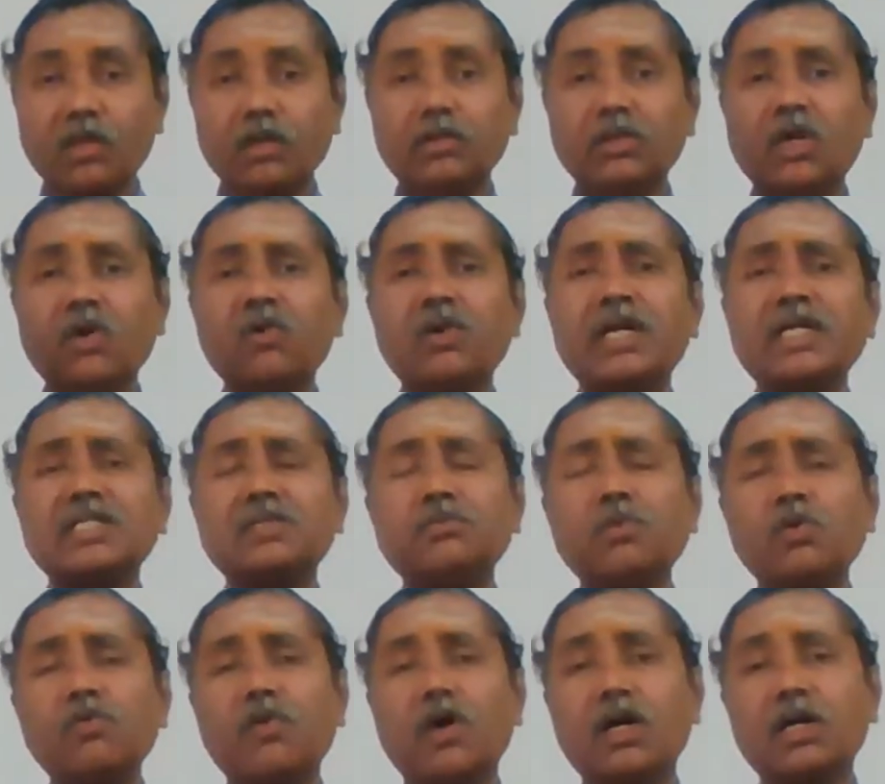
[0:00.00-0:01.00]
Now let's
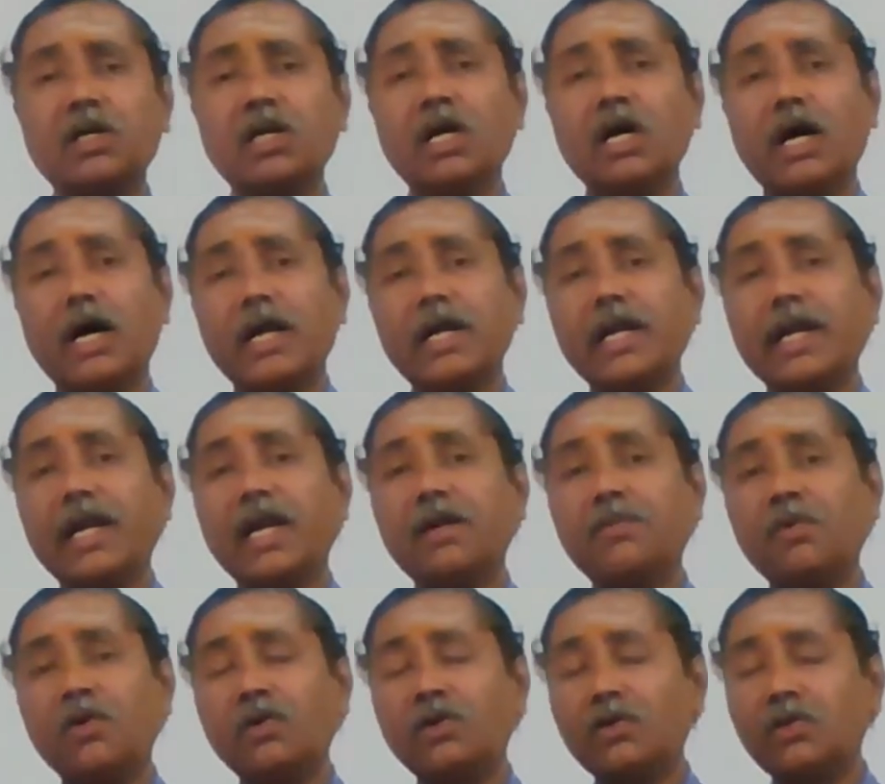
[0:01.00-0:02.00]
move on and learn
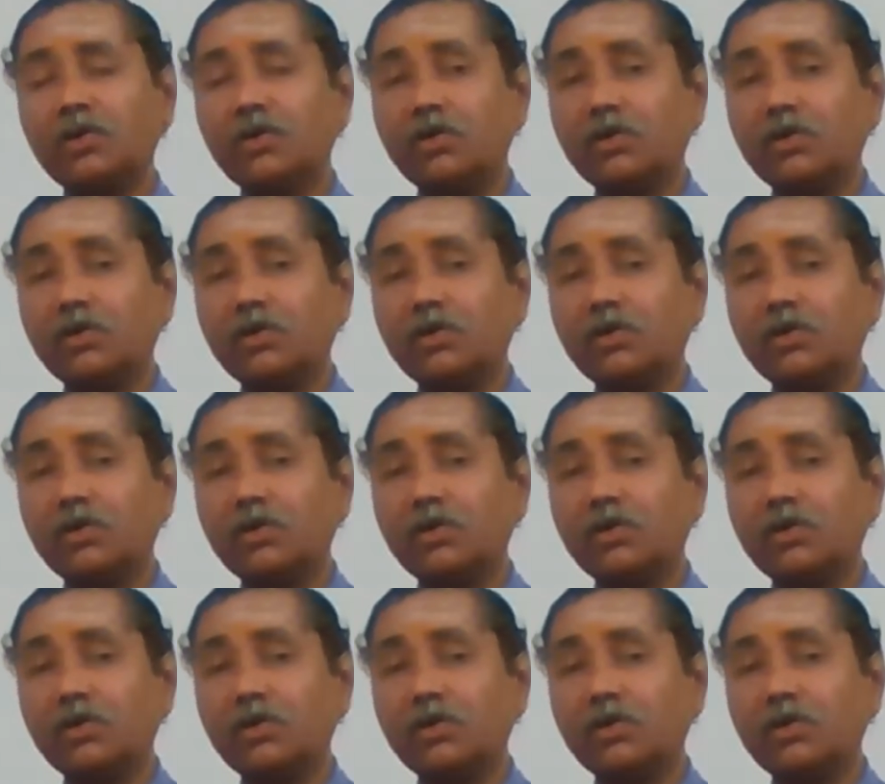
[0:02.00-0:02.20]
about